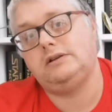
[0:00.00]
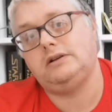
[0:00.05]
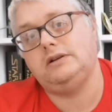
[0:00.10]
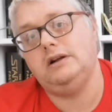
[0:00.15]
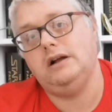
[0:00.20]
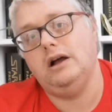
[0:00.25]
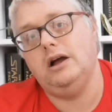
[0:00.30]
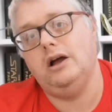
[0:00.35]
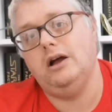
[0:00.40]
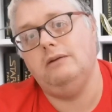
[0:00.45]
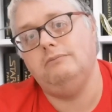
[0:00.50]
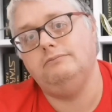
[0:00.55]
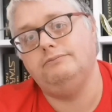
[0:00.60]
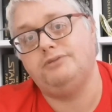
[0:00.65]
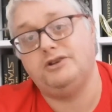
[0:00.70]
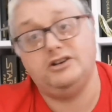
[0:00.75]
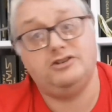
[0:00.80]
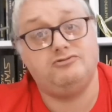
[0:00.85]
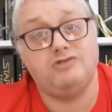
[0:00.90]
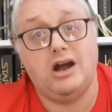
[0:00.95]

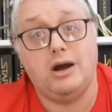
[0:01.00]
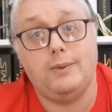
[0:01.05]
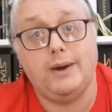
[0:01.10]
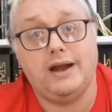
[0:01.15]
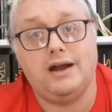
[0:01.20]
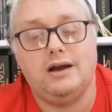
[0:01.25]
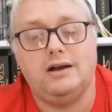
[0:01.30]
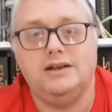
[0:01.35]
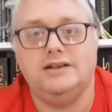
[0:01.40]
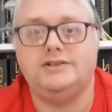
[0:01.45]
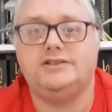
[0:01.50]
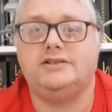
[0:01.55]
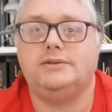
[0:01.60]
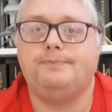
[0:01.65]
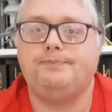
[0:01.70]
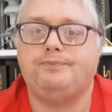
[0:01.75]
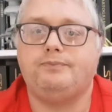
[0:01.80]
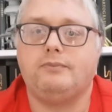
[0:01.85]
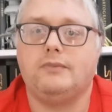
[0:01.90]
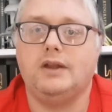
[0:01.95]
British Railway colours,
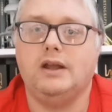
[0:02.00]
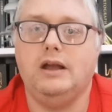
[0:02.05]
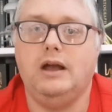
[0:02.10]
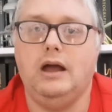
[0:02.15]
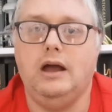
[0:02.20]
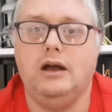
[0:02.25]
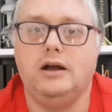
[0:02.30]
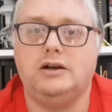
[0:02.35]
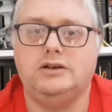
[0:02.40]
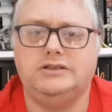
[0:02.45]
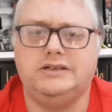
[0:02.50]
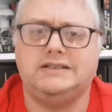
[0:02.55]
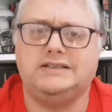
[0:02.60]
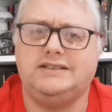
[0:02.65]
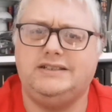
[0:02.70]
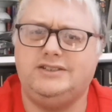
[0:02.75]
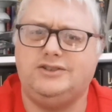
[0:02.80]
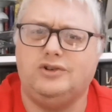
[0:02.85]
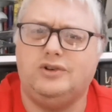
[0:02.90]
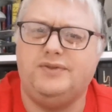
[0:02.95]
because that's
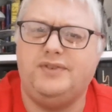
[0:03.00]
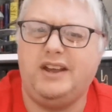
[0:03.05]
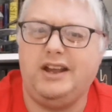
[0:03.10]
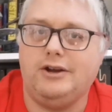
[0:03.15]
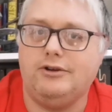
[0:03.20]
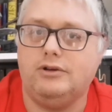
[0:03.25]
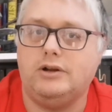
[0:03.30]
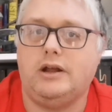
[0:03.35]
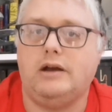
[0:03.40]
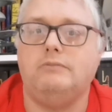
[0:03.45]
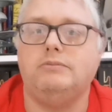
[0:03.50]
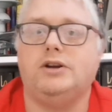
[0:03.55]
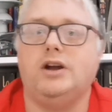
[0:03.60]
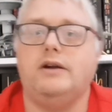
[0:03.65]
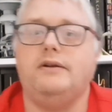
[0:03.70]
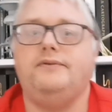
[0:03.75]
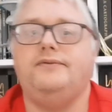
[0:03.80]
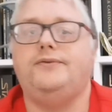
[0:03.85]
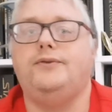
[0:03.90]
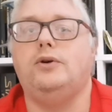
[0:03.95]
the sort of era that I'm
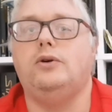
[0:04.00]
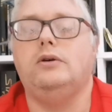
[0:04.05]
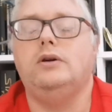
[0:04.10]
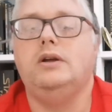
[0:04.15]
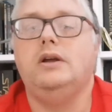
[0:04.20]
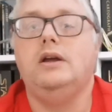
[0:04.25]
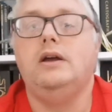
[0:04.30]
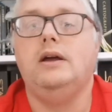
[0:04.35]
going for.